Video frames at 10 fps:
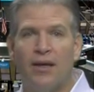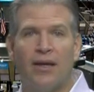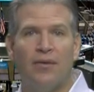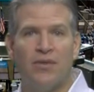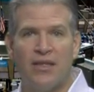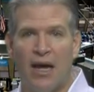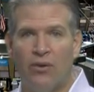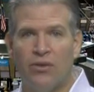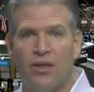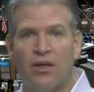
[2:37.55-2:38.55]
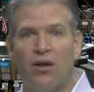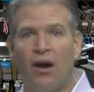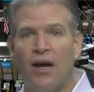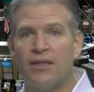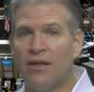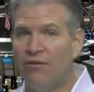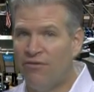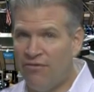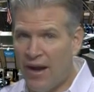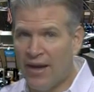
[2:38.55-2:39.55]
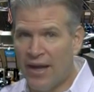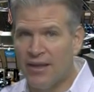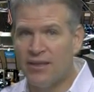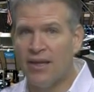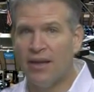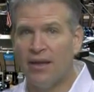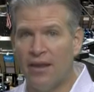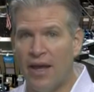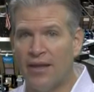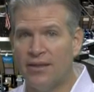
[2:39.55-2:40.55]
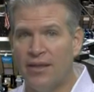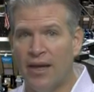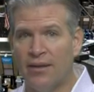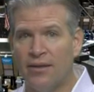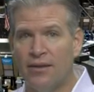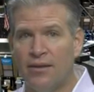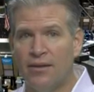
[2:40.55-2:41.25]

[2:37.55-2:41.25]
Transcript: comes down to the cost of financing that debt.